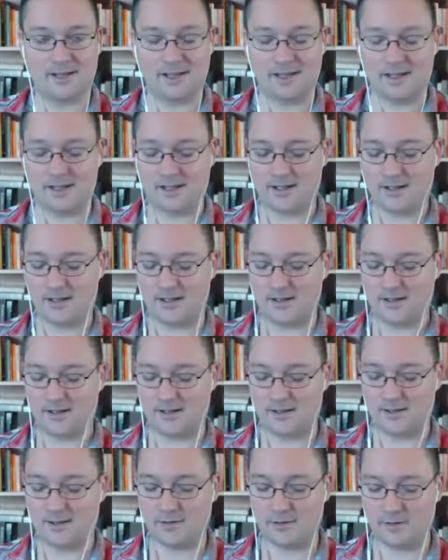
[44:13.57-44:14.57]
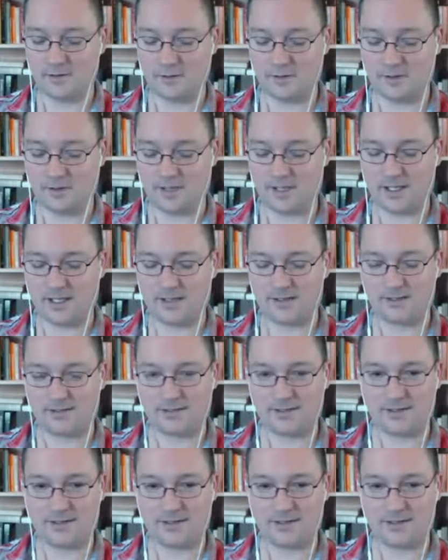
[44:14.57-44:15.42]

and short things,